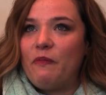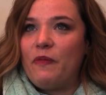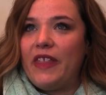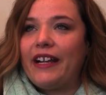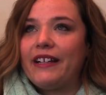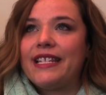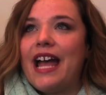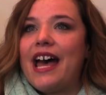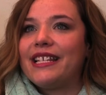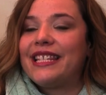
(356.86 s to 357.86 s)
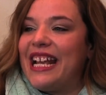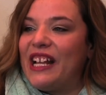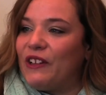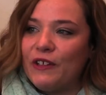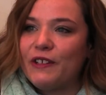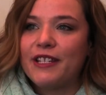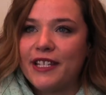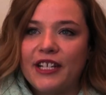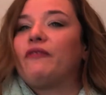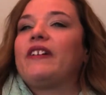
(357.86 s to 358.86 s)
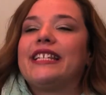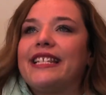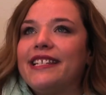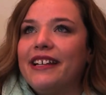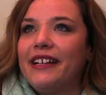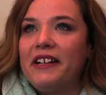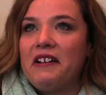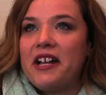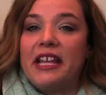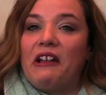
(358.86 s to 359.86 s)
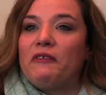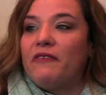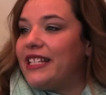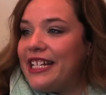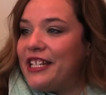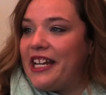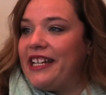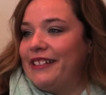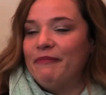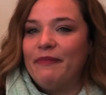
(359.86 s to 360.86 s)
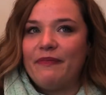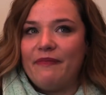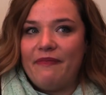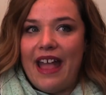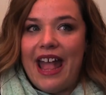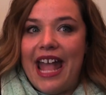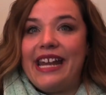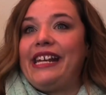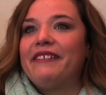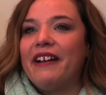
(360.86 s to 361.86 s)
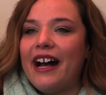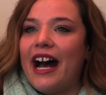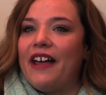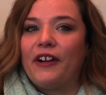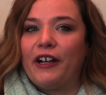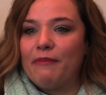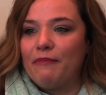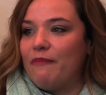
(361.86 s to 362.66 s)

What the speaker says: There is not a single service, a single physician, any other